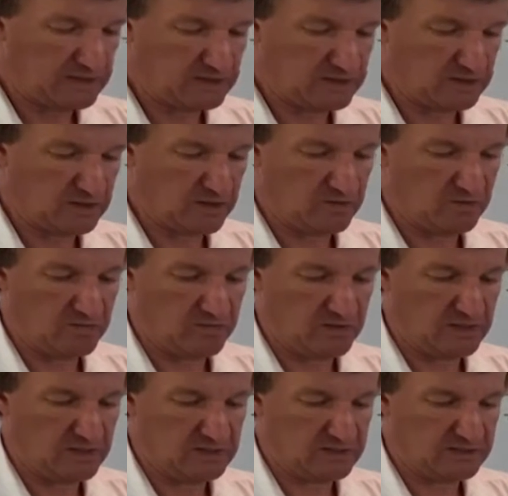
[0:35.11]
So
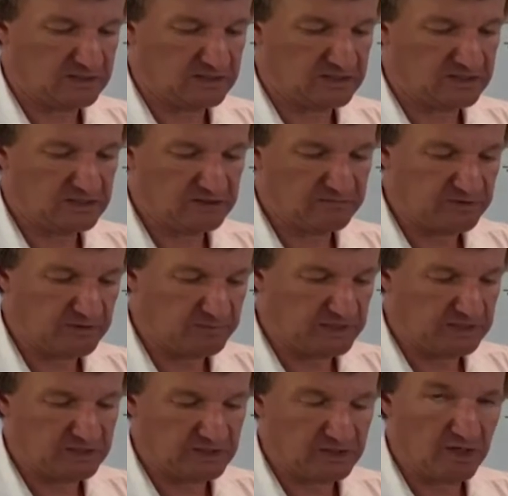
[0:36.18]
this disc will
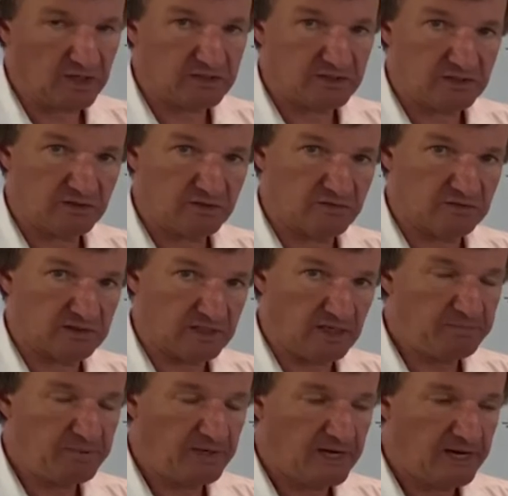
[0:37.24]
be inserted into the
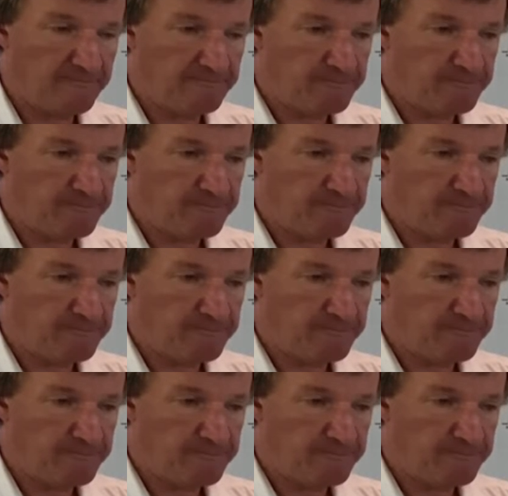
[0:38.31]
cup